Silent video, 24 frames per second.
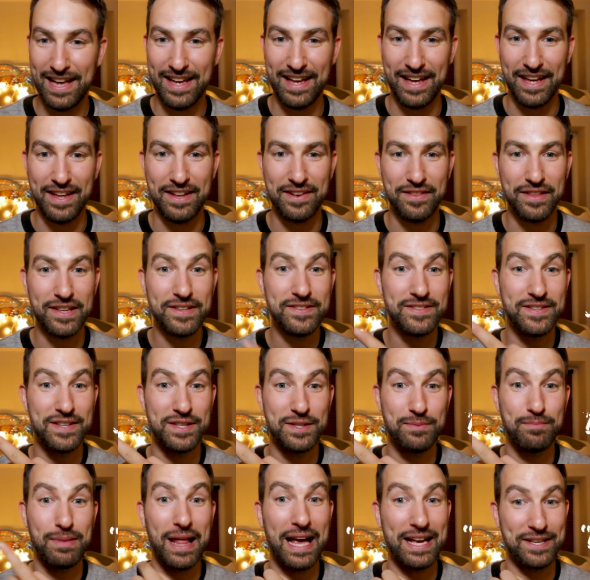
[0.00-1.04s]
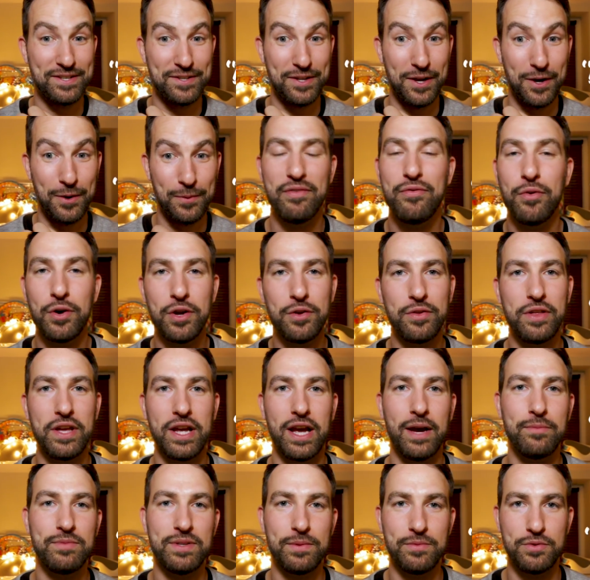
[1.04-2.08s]
and this is Blasto. Before you think
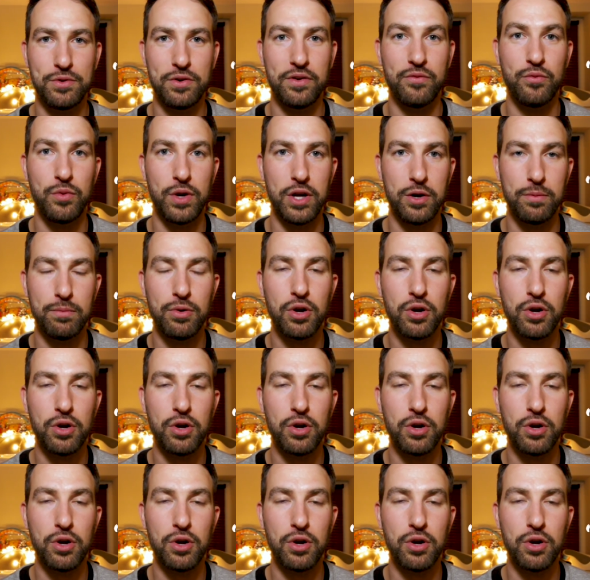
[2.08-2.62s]
I'm some sort of weird